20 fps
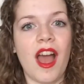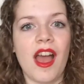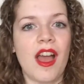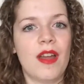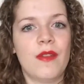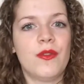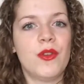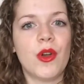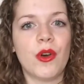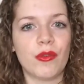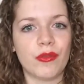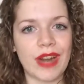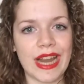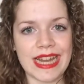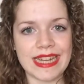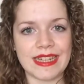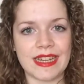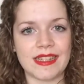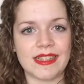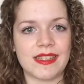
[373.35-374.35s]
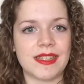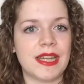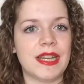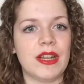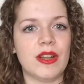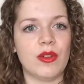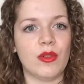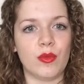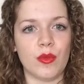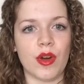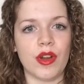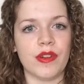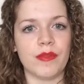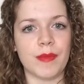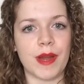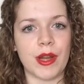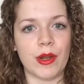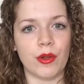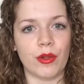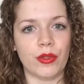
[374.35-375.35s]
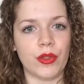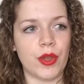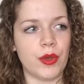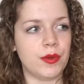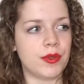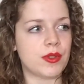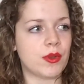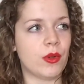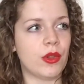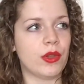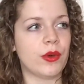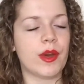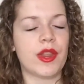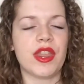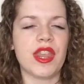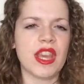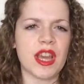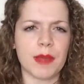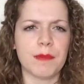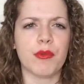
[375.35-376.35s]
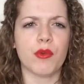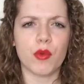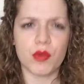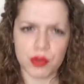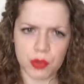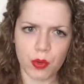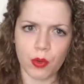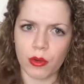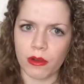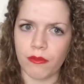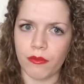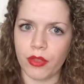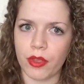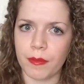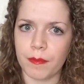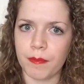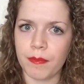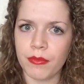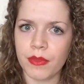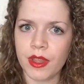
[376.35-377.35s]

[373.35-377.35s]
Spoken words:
I've not read a single one of my old notes, although I think I brought all of them.